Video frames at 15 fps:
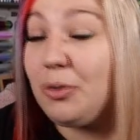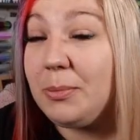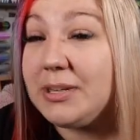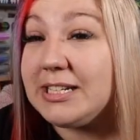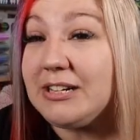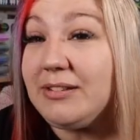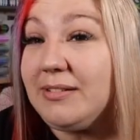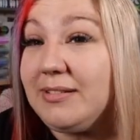your
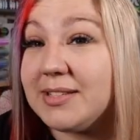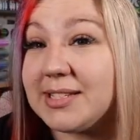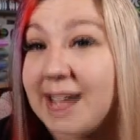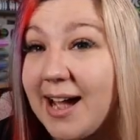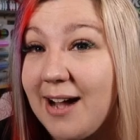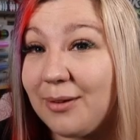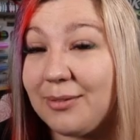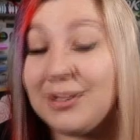materials
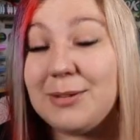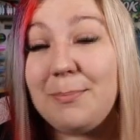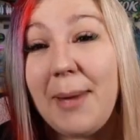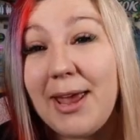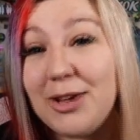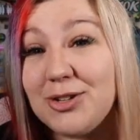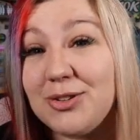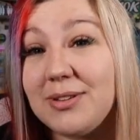down to
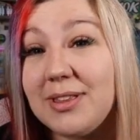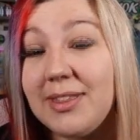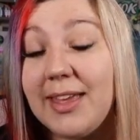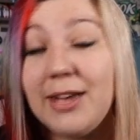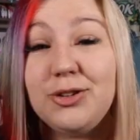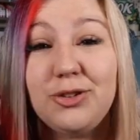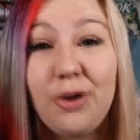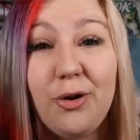make sure that
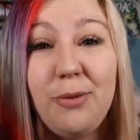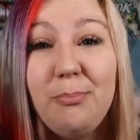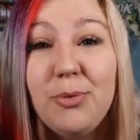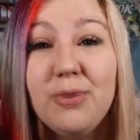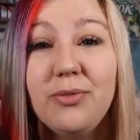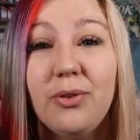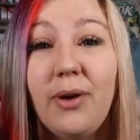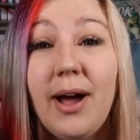they don't
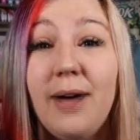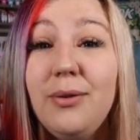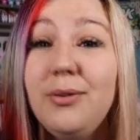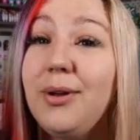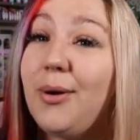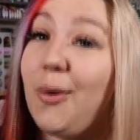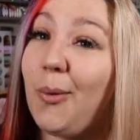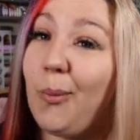move
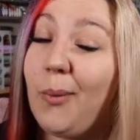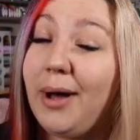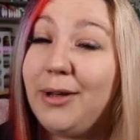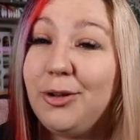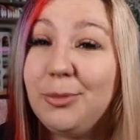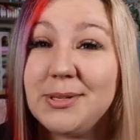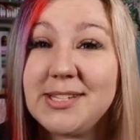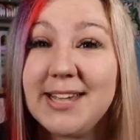around while
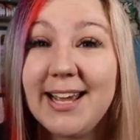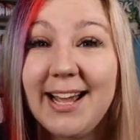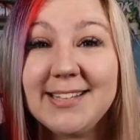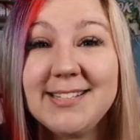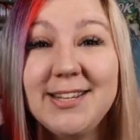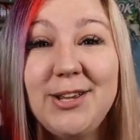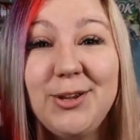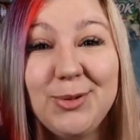you're busy
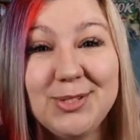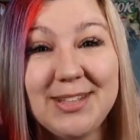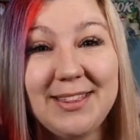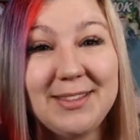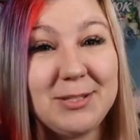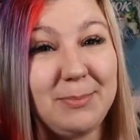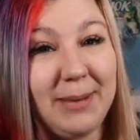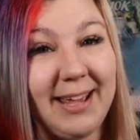cutting using
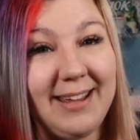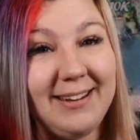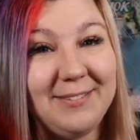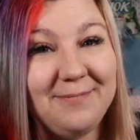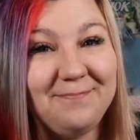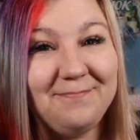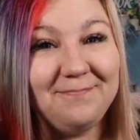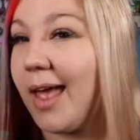this blade.
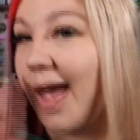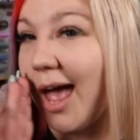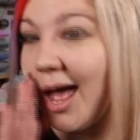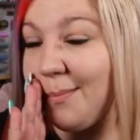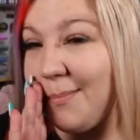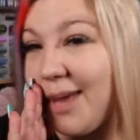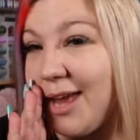And